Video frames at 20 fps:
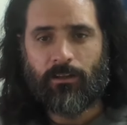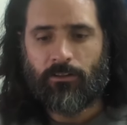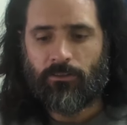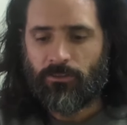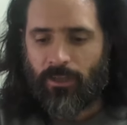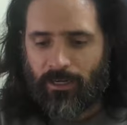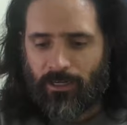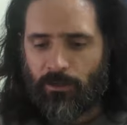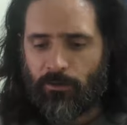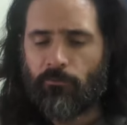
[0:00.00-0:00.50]

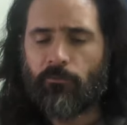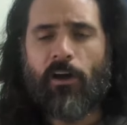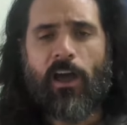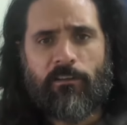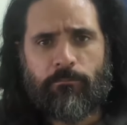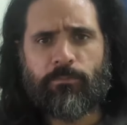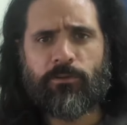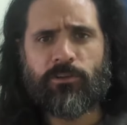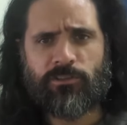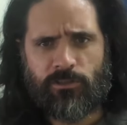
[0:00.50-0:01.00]

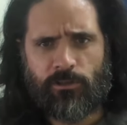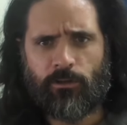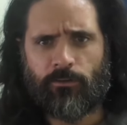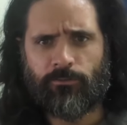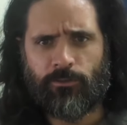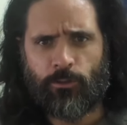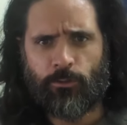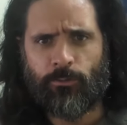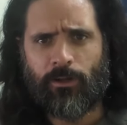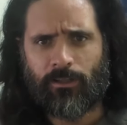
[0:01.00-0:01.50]
95%
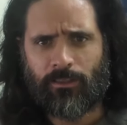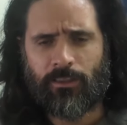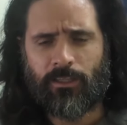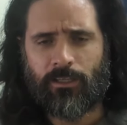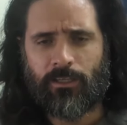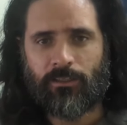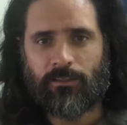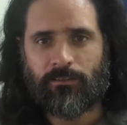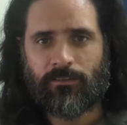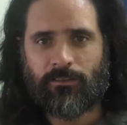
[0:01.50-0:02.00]
of you out
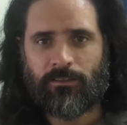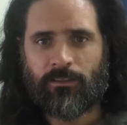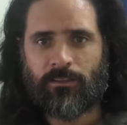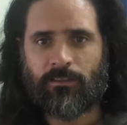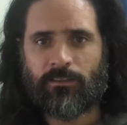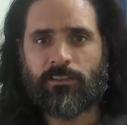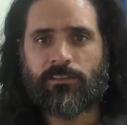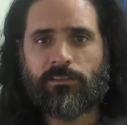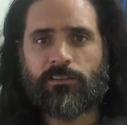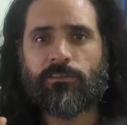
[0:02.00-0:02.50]
there,
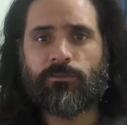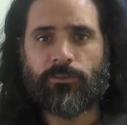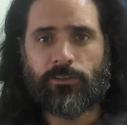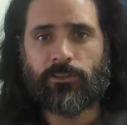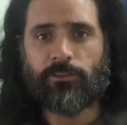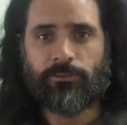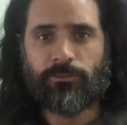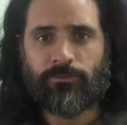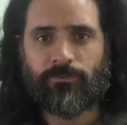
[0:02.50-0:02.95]
this is for you.